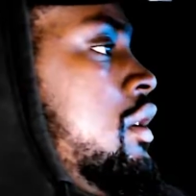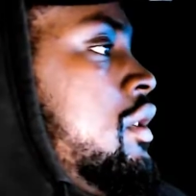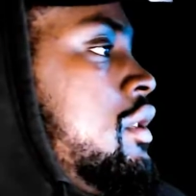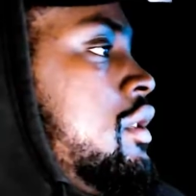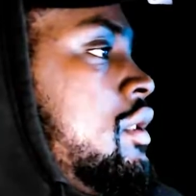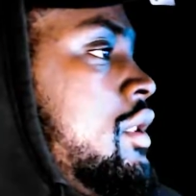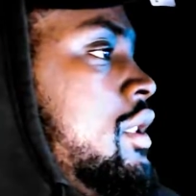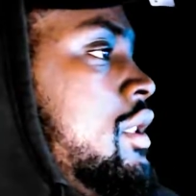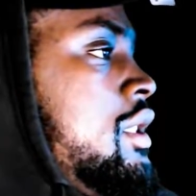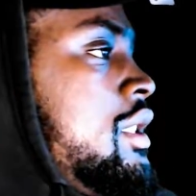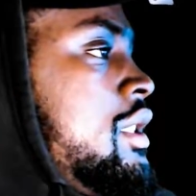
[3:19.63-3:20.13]

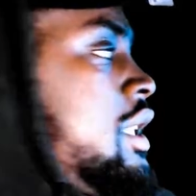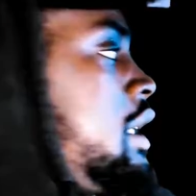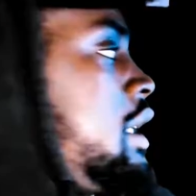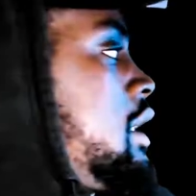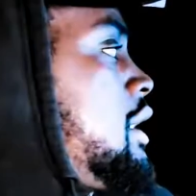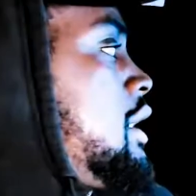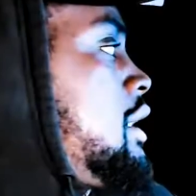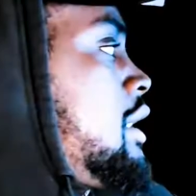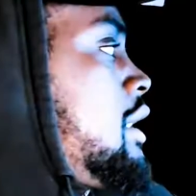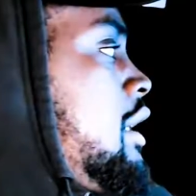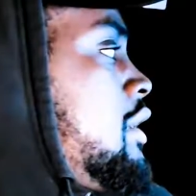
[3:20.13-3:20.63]
Let's check
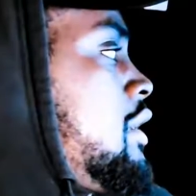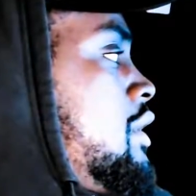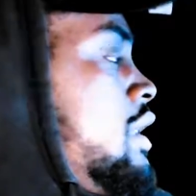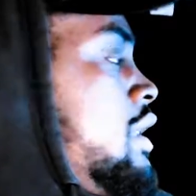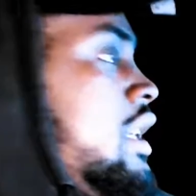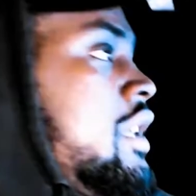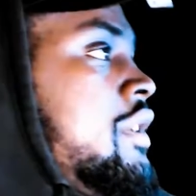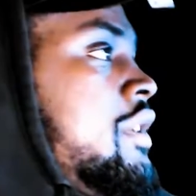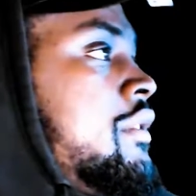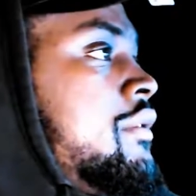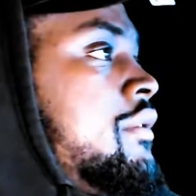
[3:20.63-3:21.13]
this out,
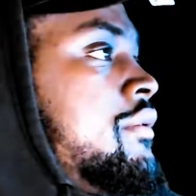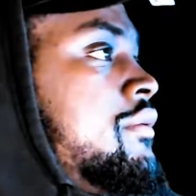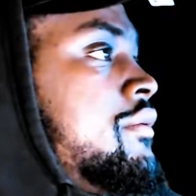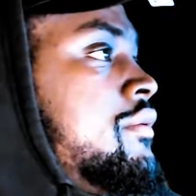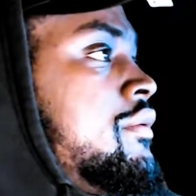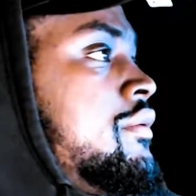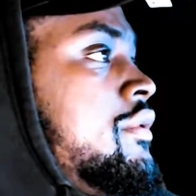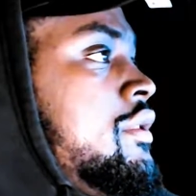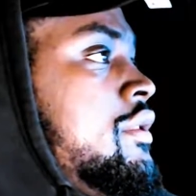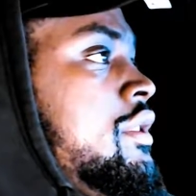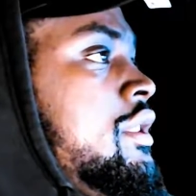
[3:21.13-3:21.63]
chat.
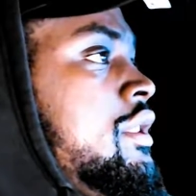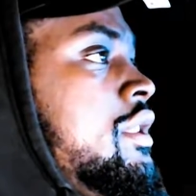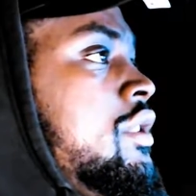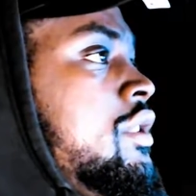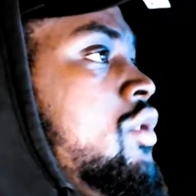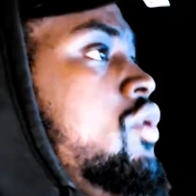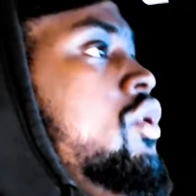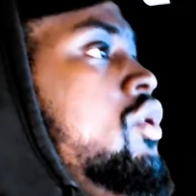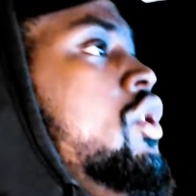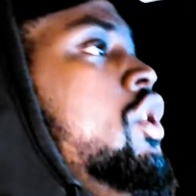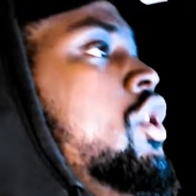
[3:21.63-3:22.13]
What's,
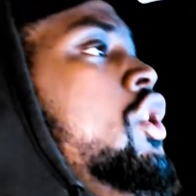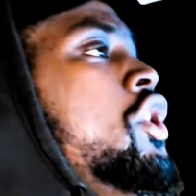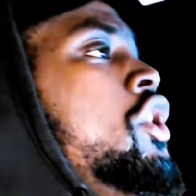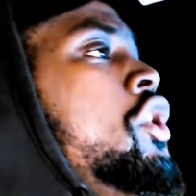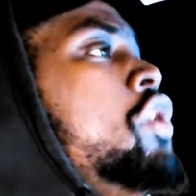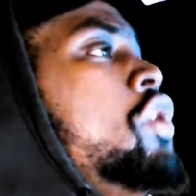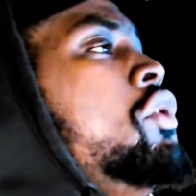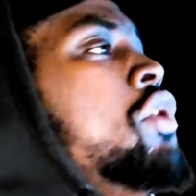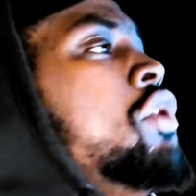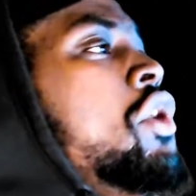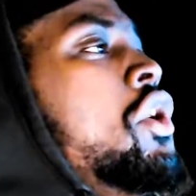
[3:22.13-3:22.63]
who,
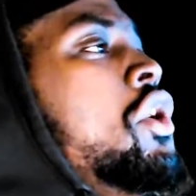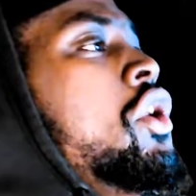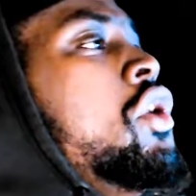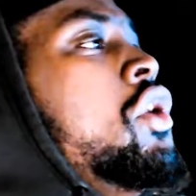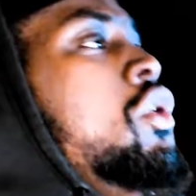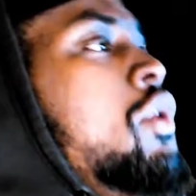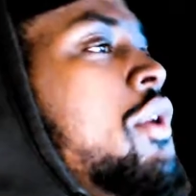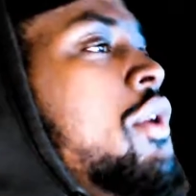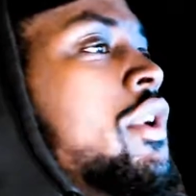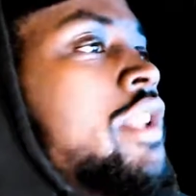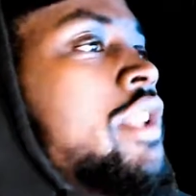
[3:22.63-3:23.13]
who,
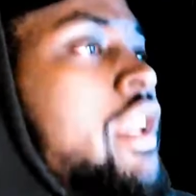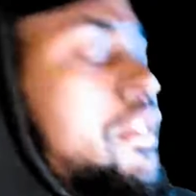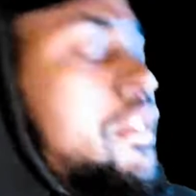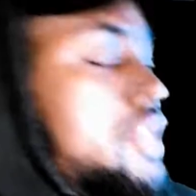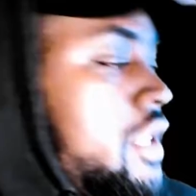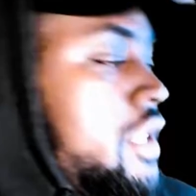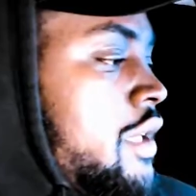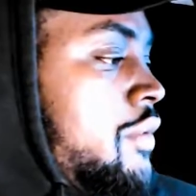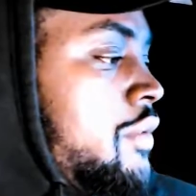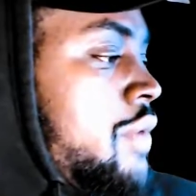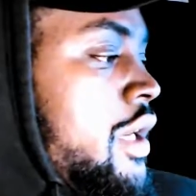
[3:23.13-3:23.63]
who on Def
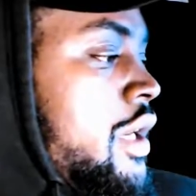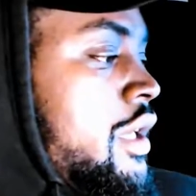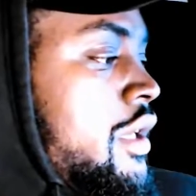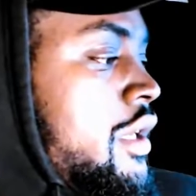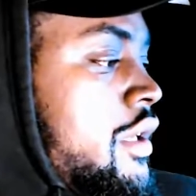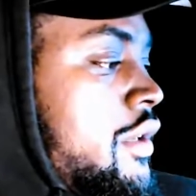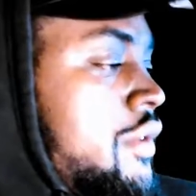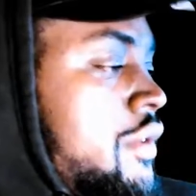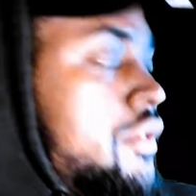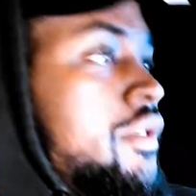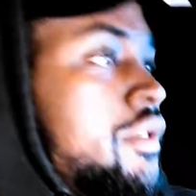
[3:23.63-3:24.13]
Jam right now?
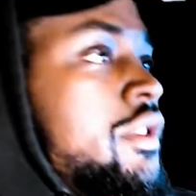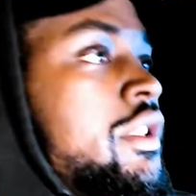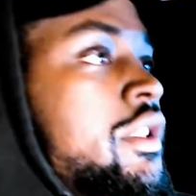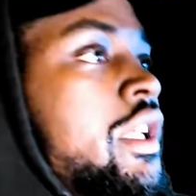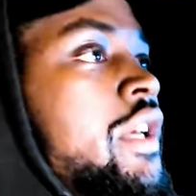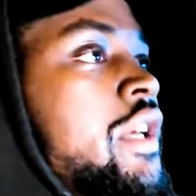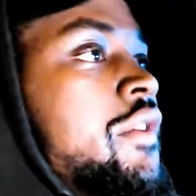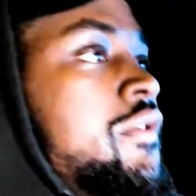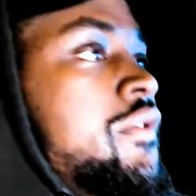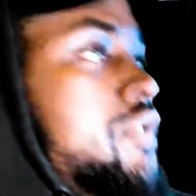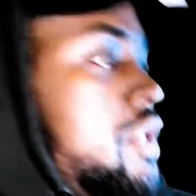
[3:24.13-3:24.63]

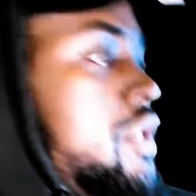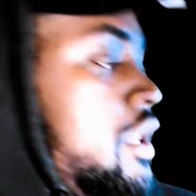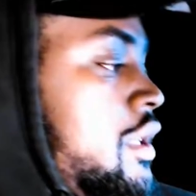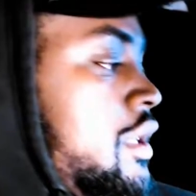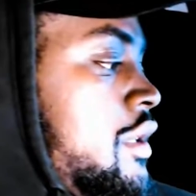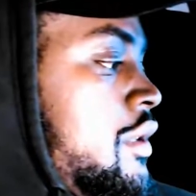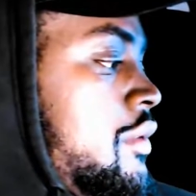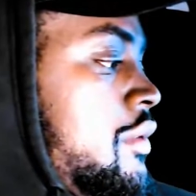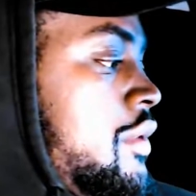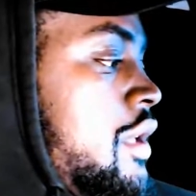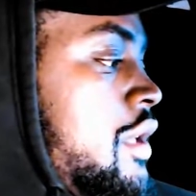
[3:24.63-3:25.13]
Def
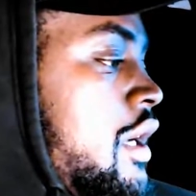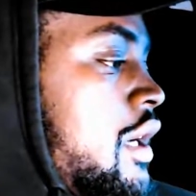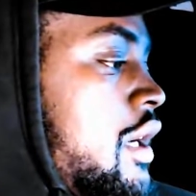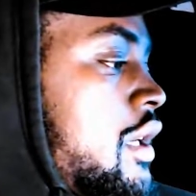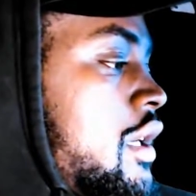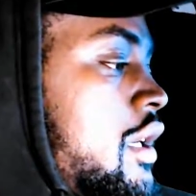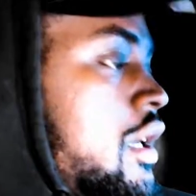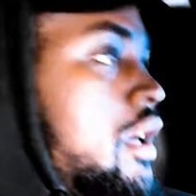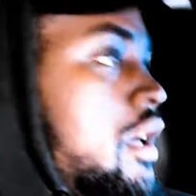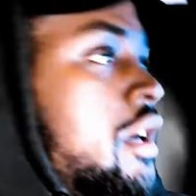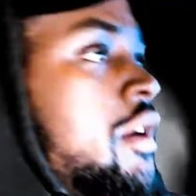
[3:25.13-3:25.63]
Jam dot
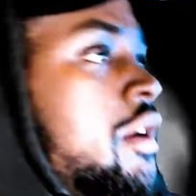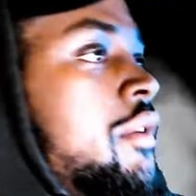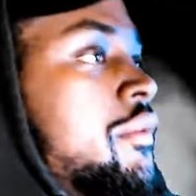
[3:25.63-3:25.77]
com.